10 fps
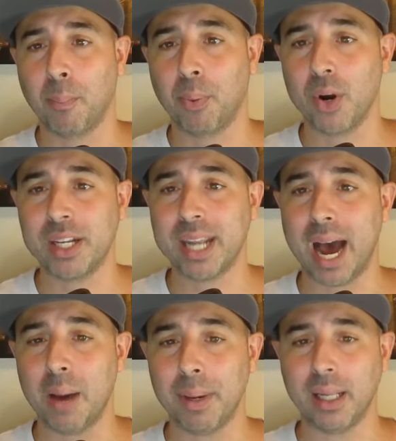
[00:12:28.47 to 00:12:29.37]

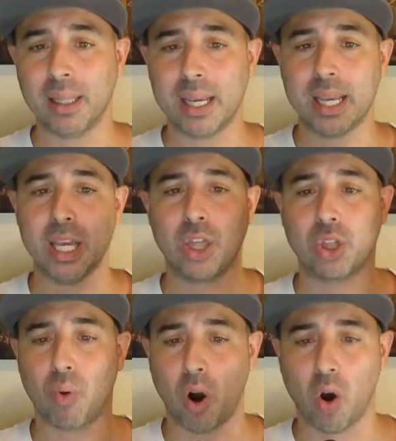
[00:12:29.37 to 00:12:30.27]
Predominantly, he
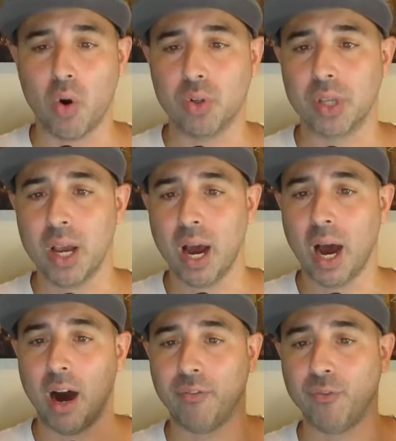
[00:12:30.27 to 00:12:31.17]
throws
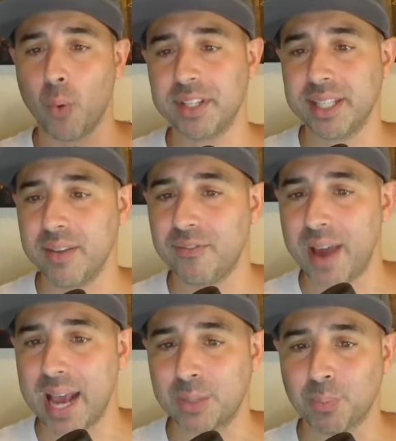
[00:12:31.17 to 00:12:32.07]
a four-seam
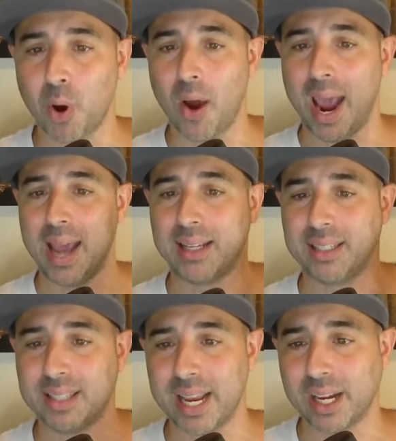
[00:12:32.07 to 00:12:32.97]
fastball and a
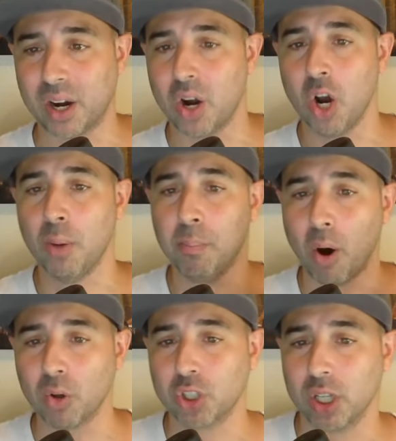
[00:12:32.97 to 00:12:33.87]
sinker
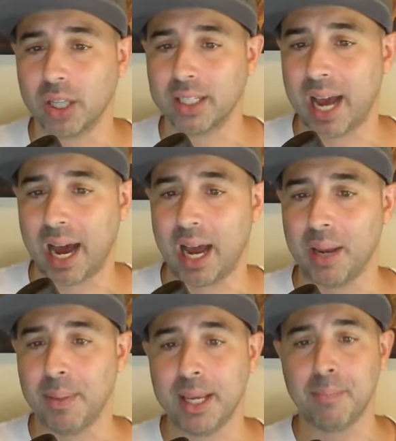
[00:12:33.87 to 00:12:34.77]
most of the
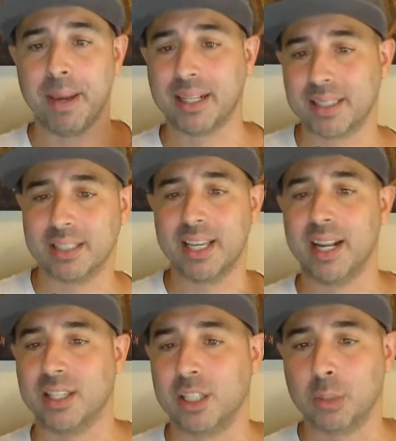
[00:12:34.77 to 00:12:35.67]
time. He mixes
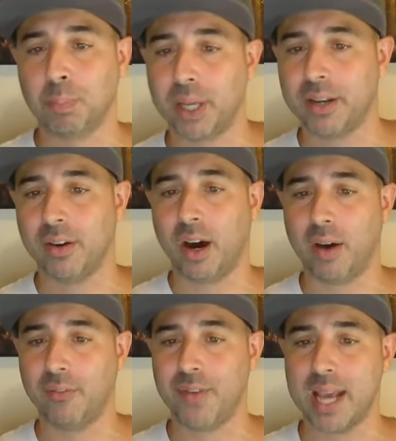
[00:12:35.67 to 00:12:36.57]
in a split
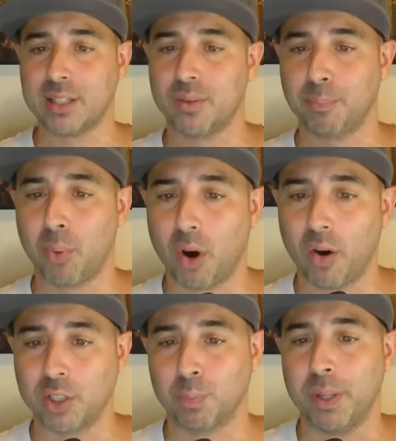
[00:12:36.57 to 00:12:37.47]

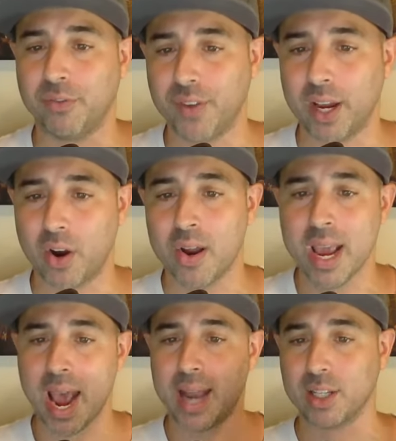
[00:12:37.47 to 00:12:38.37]
fastball, a split finger,
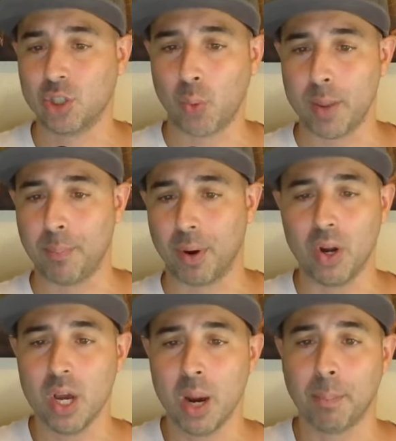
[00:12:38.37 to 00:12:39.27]
and a
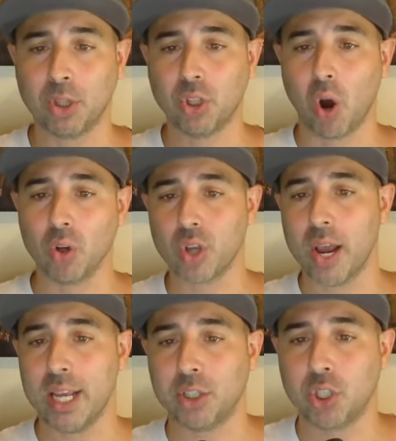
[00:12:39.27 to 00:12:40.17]
sweeper. But those
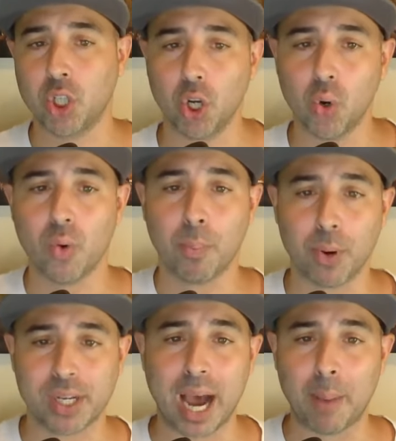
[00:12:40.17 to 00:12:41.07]
are his two
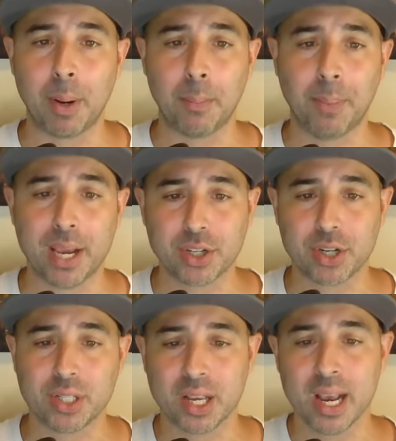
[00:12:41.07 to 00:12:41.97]
predominant
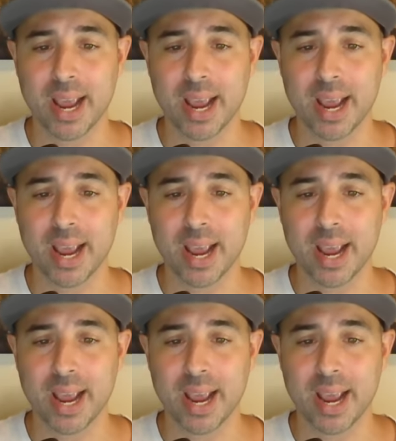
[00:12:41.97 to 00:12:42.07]
pitches.